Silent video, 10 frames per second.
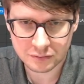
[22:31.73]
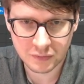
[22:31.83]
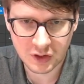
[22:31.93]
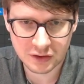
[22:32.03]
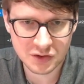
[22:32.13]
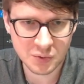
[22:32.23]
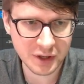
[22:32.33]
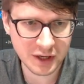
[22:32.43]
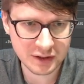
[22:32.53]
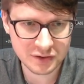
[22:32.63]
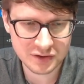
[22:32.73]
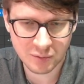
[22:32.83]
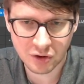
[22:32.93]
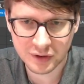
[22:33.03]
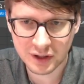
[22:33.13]
This will connect to
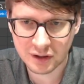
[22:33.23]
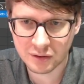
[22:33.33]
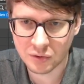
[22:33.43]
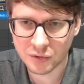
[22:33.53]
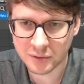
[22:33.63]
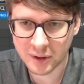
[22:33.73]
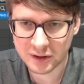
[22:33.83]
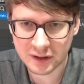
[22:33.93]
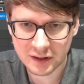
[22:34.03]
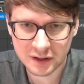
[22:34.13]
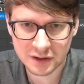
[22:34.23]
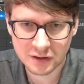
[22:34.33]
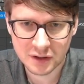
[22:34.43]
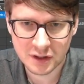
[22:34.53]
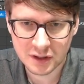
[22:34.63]
somewhere over here. We'll worry about that later.
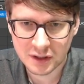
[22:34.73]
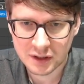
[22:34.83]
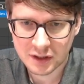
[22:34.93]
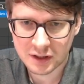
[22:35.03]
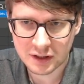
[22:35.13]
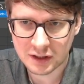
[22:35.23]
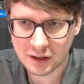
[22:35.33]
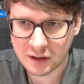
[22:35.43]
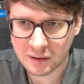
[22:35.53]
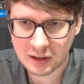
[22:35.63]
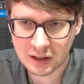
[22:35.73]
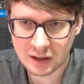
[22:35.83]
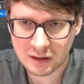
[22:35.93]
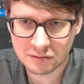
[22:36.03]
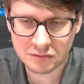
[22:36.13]

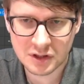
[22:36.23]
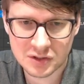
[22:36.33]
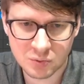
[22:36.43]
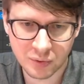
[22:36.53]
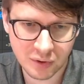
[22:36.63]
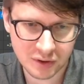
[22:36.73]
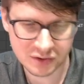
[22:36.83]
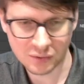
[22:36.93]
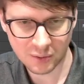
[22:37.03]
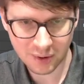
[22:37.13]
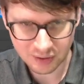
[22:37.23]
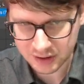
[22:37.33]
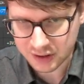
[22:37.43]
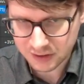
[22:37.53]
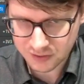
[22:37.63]
And this we will also worry about
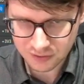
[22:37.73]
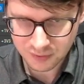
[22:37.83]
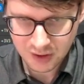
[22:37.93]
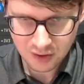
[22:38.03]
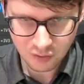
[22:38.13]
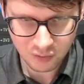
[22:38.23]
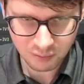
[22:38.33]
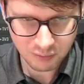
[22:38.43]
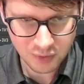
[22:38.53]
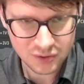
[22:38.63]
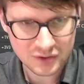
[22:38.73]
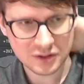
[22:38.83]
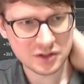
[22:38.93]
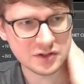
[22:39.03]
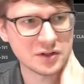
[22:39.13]
later. So we're mostly
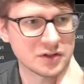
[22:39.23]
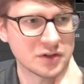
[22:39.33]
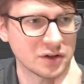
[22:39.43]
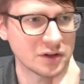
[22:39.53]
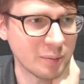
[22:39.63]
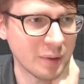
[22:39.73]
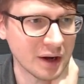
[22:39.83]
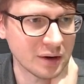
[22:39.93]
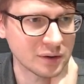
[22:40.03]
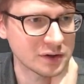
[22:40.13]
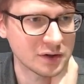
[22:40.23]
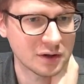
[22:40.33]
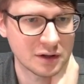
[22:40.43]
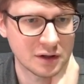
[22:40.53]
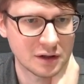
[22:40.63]
just concerned about
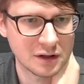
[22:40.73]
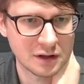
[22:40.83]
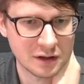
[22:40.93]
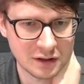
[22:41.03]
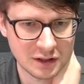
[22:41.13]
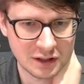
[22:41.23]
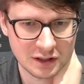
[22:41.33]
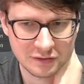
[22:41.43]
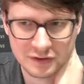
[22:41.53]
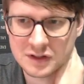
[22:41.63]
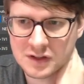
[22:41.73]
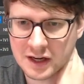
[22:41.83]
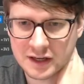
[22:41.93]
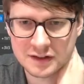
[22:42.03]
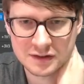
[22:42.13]
all of these
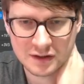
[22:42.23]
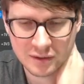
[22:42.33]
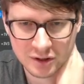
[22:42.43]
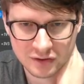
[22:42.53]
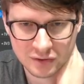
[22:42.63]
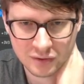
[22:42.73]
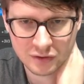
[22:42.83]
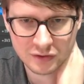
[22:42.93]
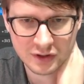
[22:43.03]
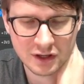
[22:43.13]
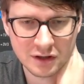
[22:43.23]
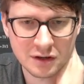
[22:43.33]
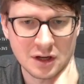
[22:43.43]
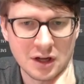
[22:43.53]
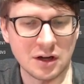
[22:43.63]
guys coming to over here
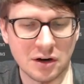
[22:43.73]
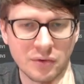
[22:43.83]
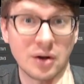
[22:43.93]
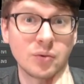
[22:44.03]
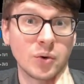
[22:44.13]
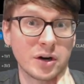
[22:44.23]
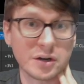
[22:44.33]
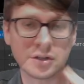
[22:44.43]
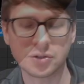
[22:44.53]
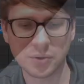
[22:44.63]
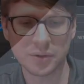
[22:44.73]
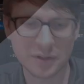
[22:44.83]
around where our controller is.